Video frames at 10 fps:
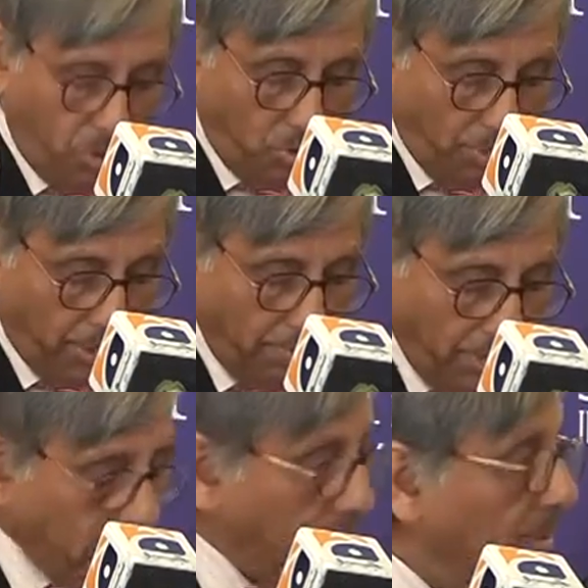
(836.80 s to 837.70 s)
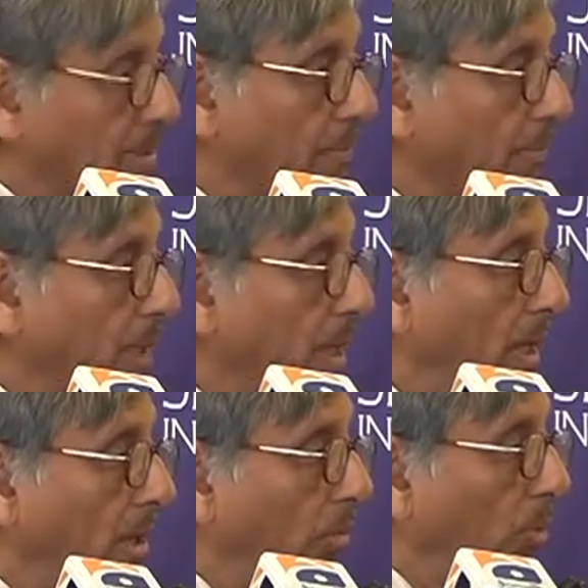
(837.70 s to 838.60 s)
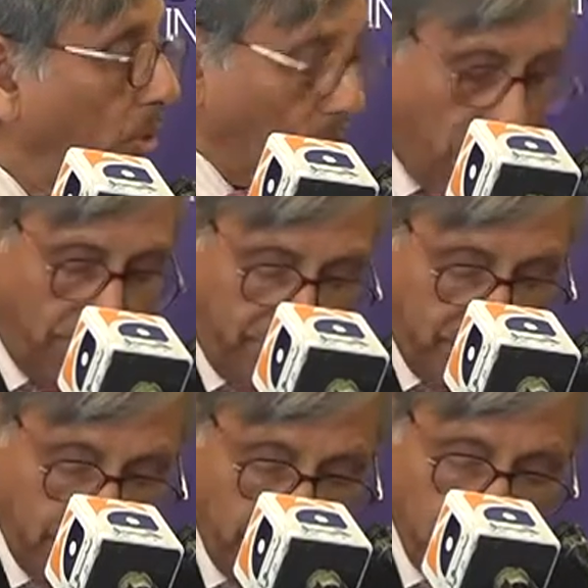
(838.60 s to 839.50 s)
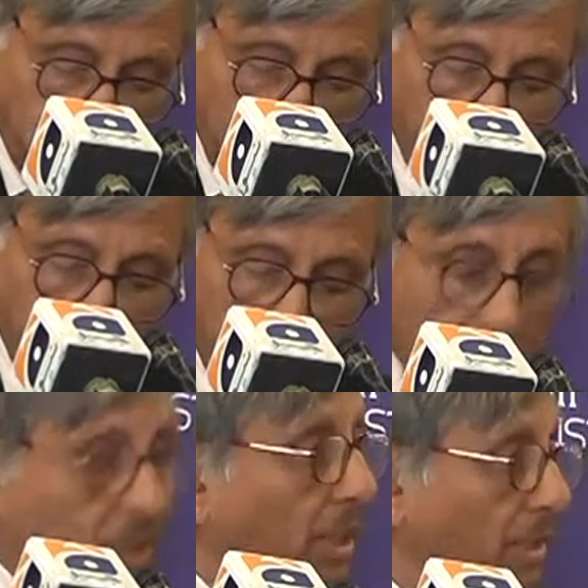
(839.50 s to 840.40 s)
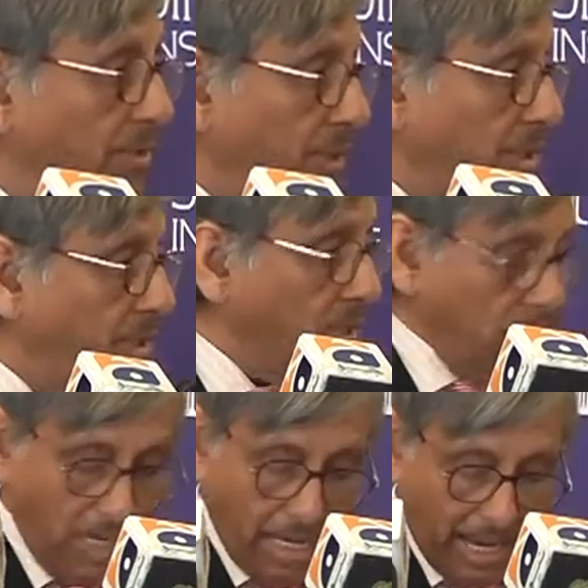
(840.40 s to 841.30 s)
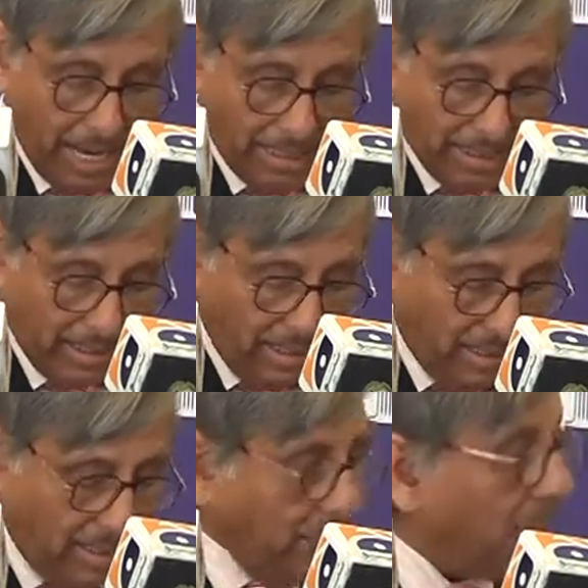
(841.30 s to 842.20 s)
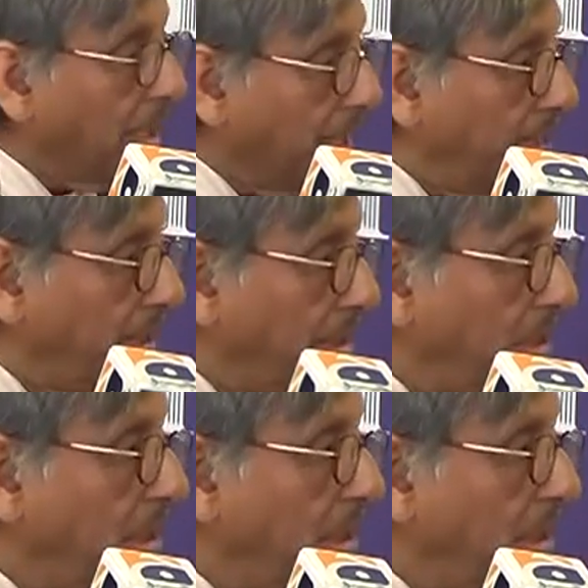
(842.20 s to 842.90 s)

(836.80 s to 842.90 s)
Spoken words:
cubic meters, water availability in both countries has since declined